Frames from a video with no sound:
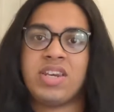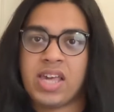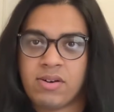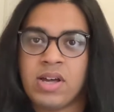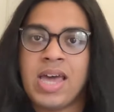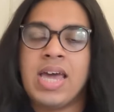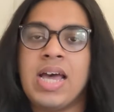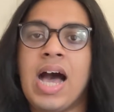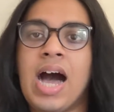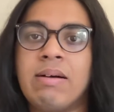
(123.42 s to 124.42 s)
video.
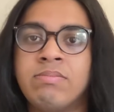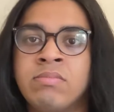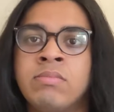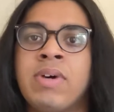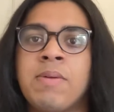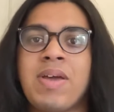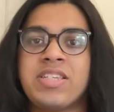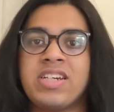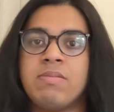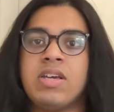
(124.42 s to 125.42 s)
But it
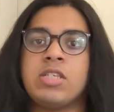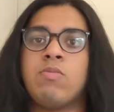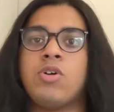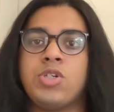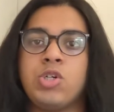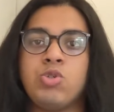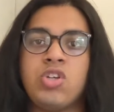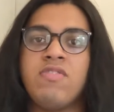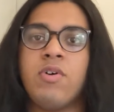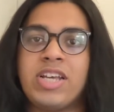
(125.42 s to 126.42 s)
basically means
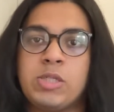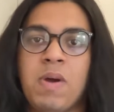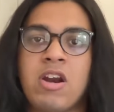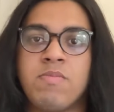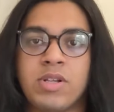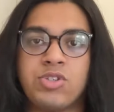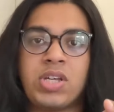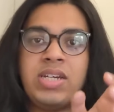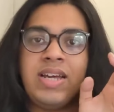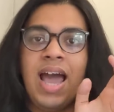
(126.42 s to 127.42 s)
modules for
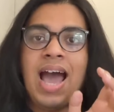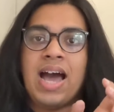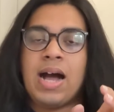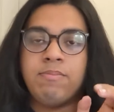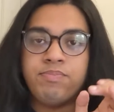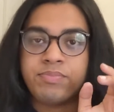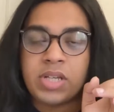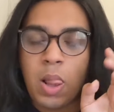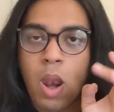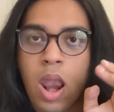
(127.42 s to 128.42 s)
experiments in
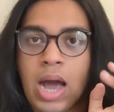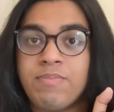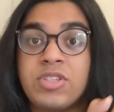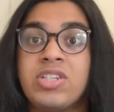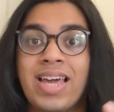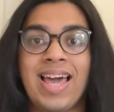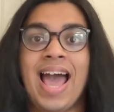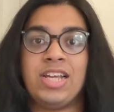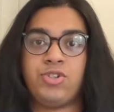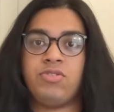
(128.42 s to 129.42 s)
stellar
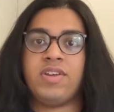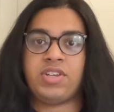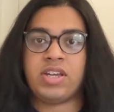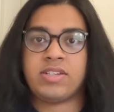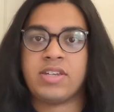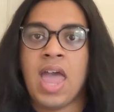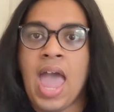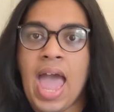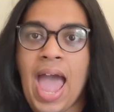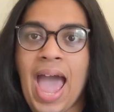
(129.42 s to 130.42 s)
astrophysics.
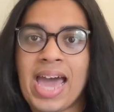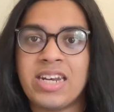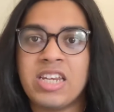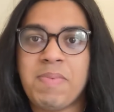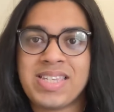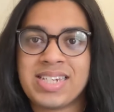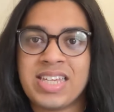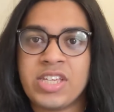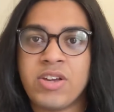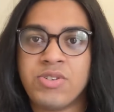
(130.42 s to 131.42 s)
And it
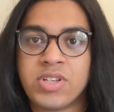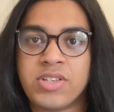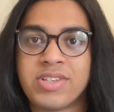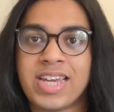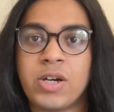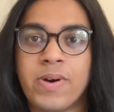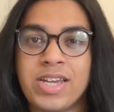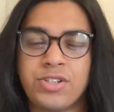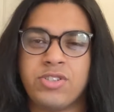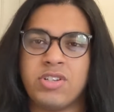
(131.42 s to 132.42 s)
basically uses
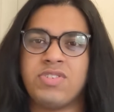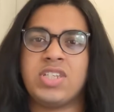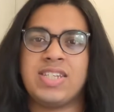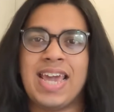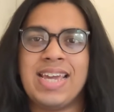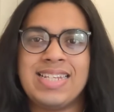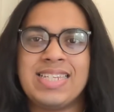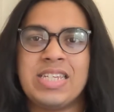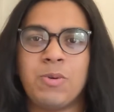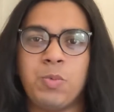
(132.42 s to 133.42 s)
equations of
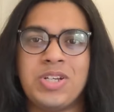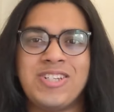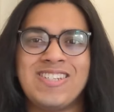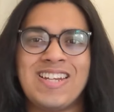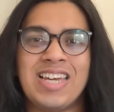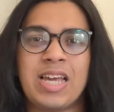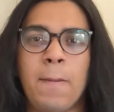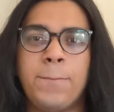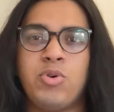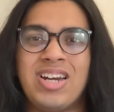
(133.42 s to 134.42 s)
states, which is like
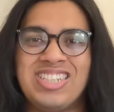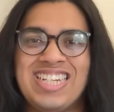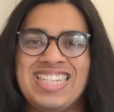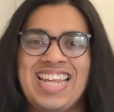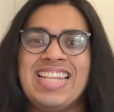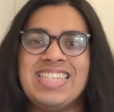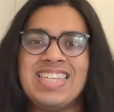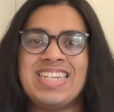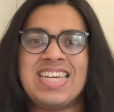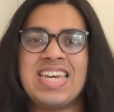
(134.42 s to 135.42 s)
pressure,
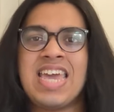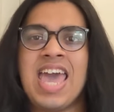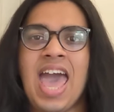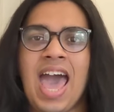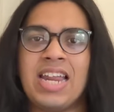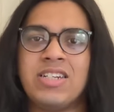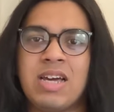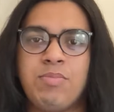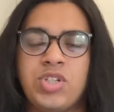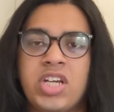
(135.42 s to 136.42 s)
density, and
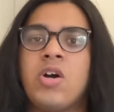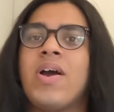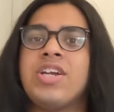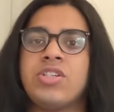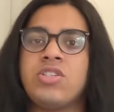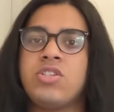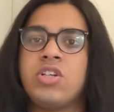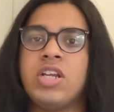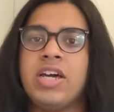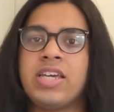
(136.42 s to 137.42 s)
temperature equations
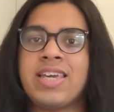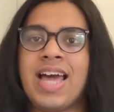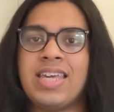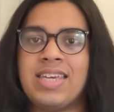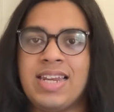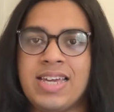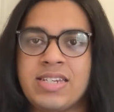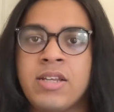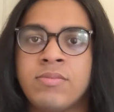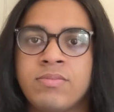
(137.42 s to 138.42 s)
to like calculate